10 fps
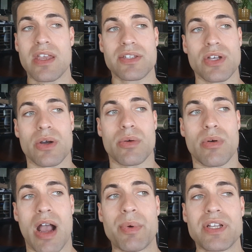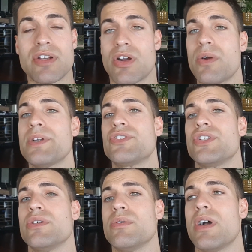So I would encourage
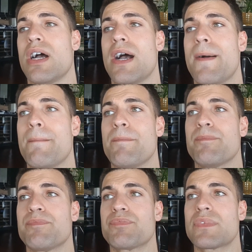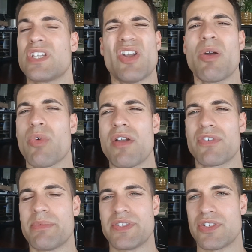you to not run
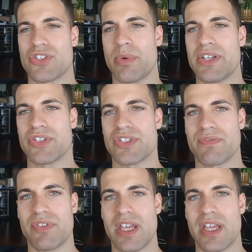from these situations.